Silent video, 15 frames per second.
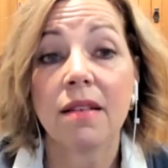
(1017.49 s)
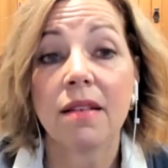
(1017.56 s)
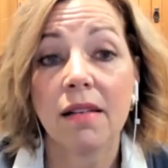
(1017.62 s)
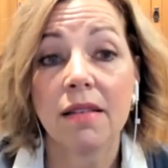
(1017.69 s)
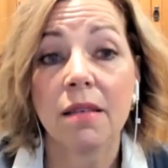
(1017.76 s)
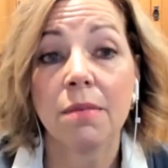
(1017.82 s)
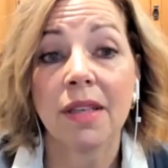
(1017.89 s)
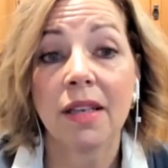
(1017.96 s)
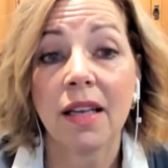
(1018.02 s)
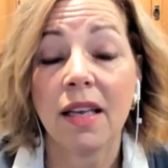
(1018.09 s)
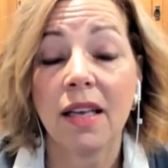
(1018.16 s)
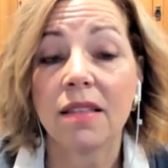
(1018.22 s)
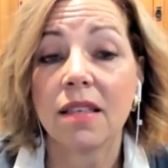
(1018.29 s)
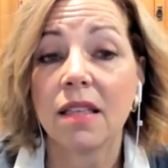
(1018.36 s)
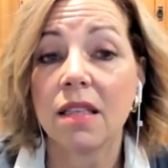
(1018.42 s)
ultimately
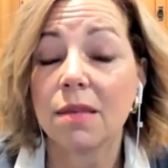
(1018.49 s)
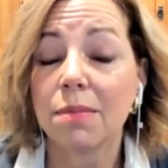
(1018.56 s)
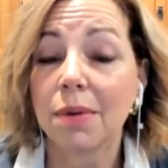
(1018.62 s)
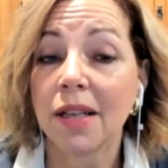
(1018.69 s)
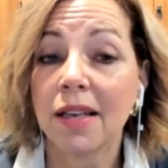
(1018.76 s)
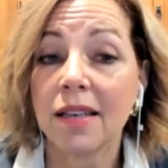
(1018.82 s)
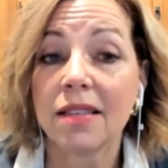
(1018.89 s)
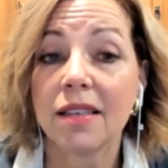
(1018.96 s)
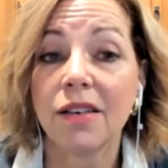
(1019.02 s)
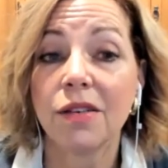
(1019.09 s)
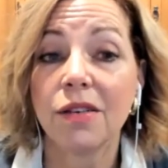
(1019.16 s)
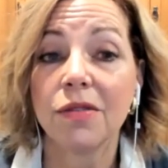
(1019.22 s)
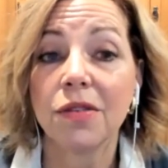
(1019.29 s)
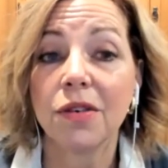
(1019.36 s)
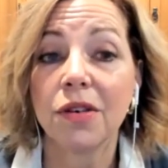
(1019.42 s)
get to this place of